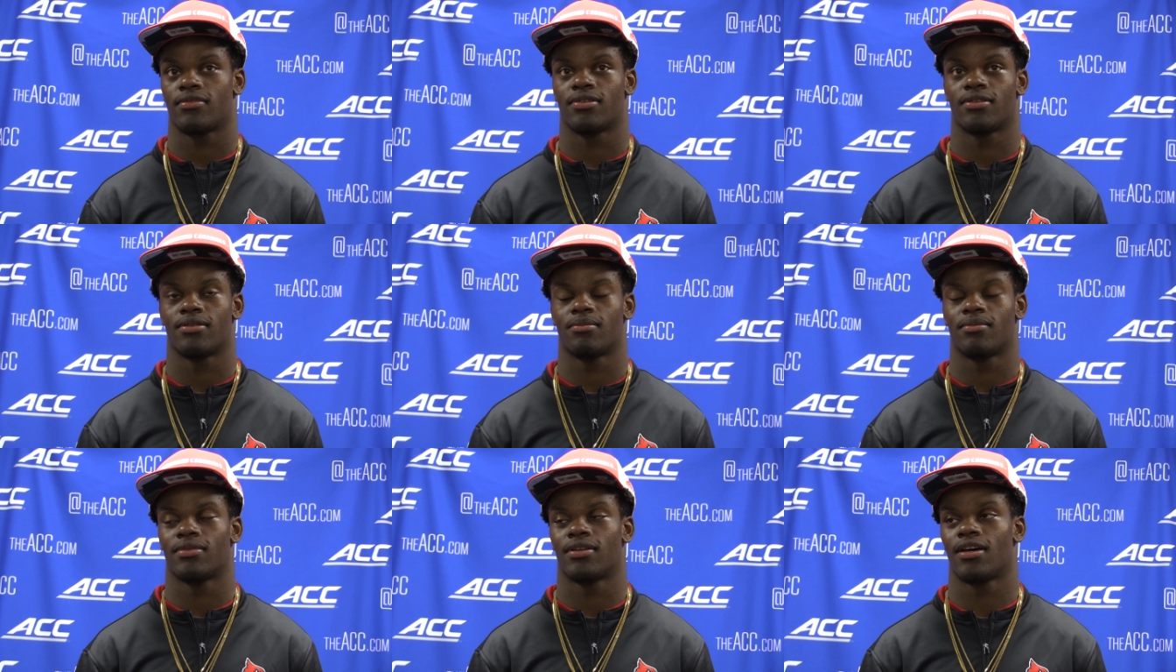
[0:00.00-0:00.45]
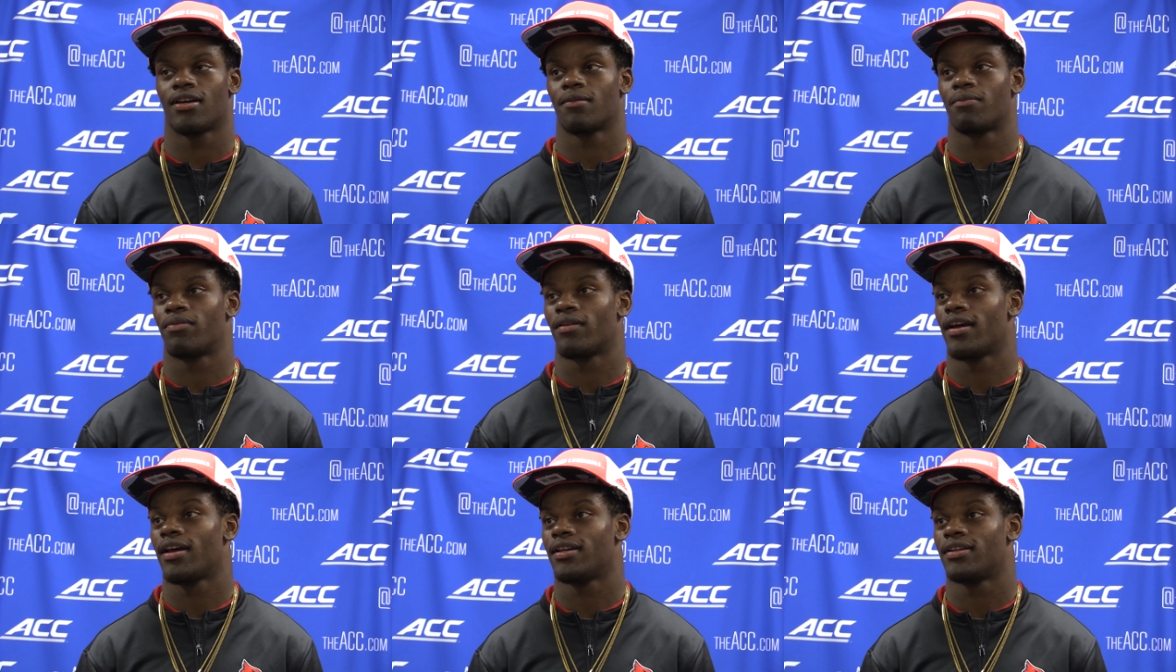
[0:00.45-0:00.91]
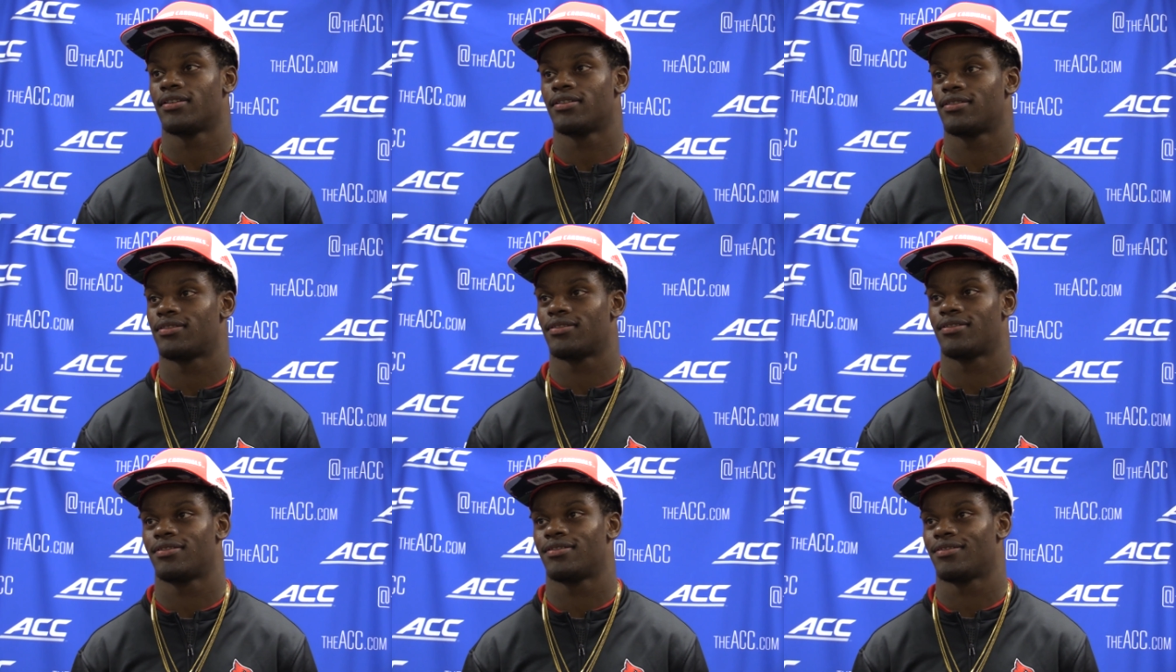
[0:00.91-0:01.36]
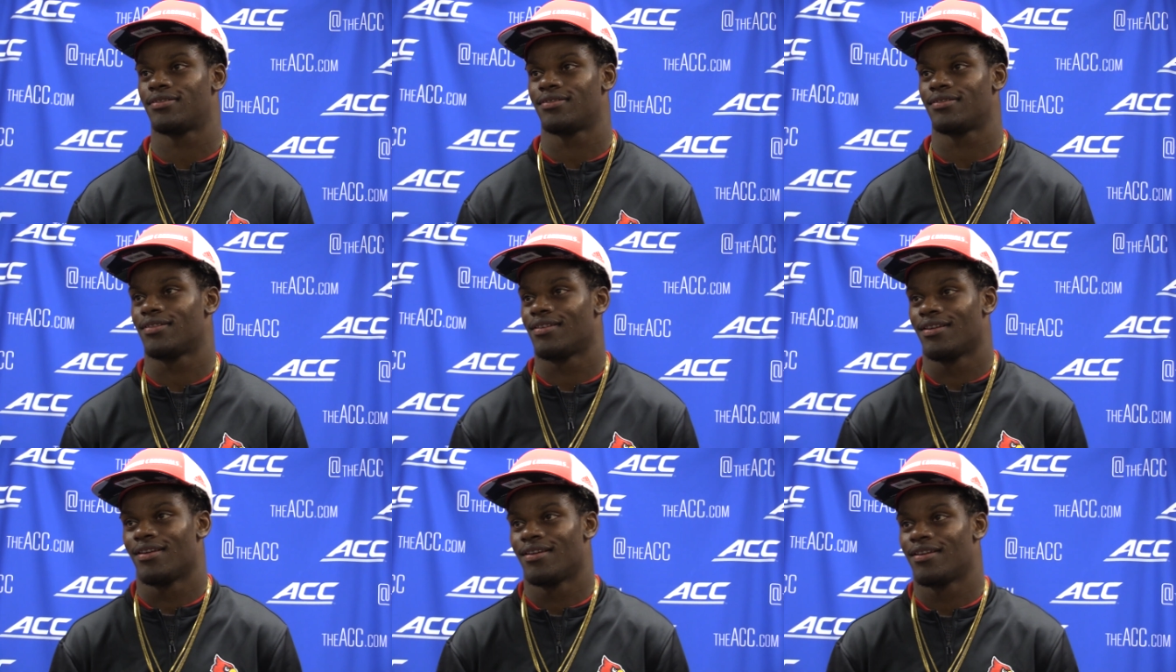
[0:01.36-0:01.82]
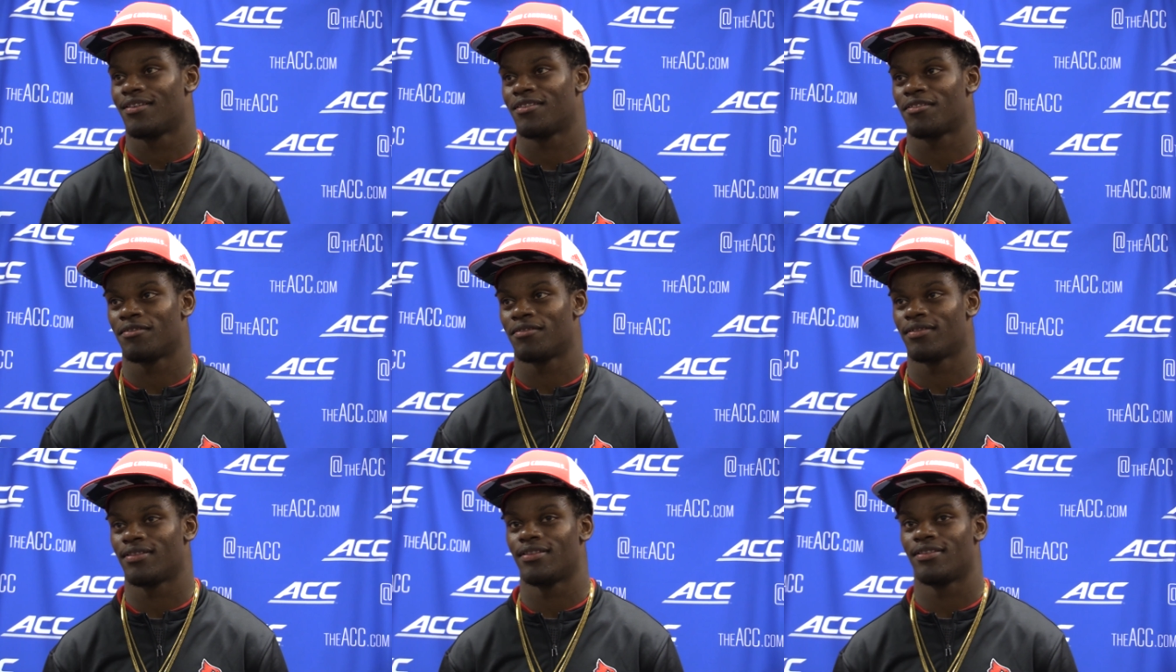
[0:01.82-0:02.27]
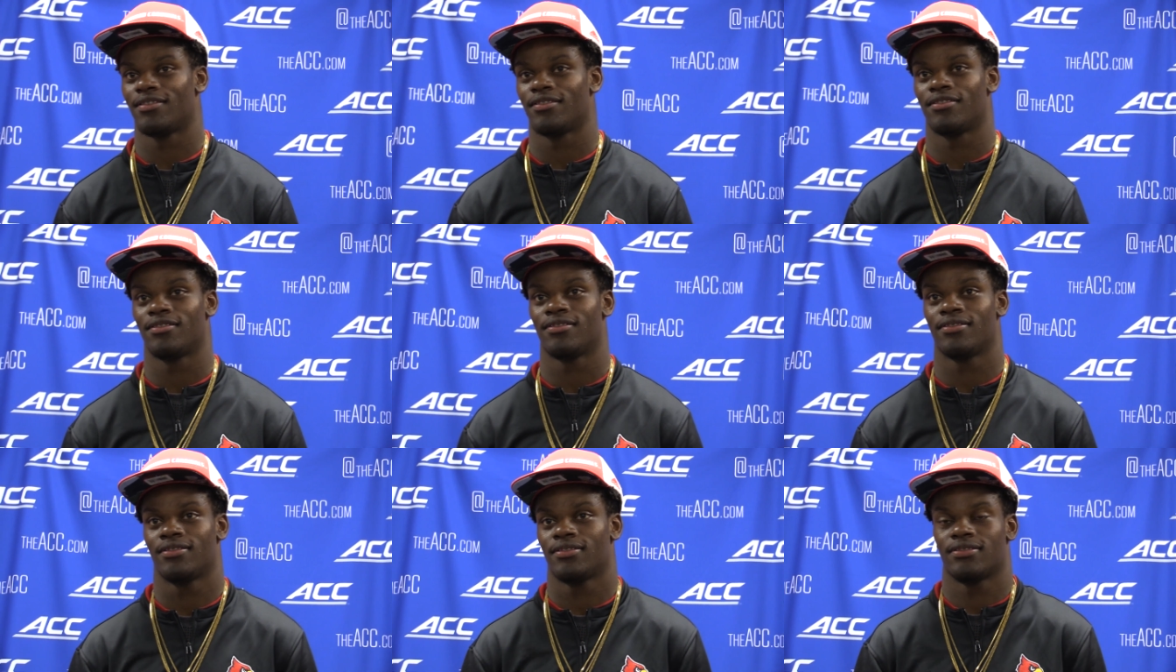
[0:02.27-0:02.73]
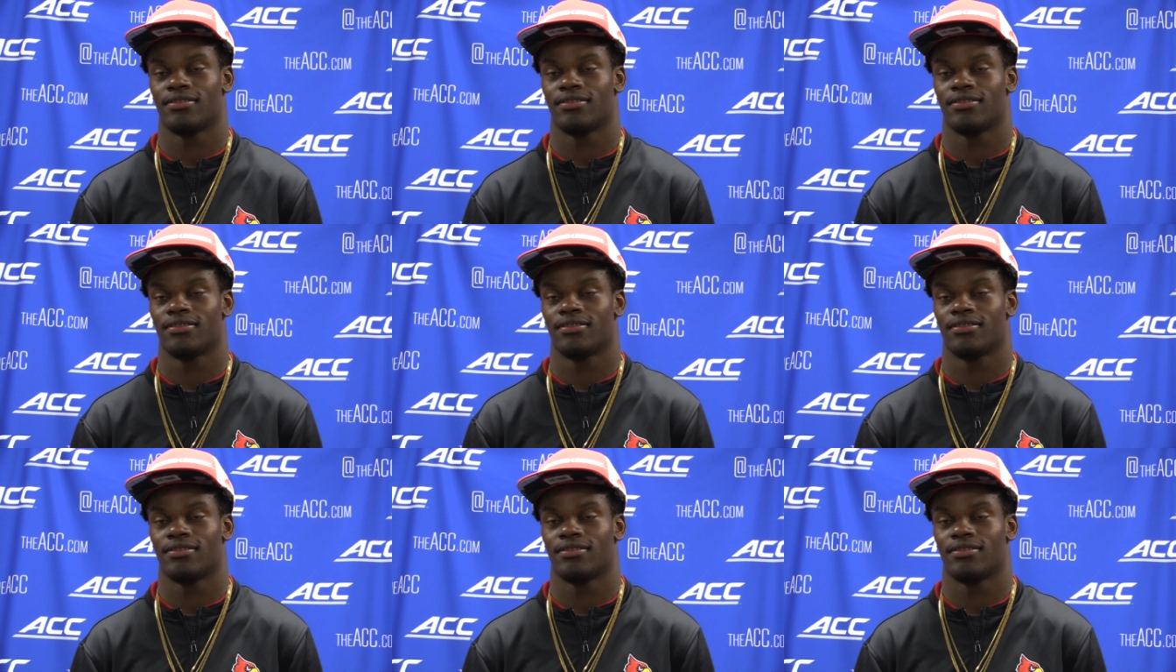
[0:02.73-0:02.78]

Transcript: A lot of practice. I don't really know.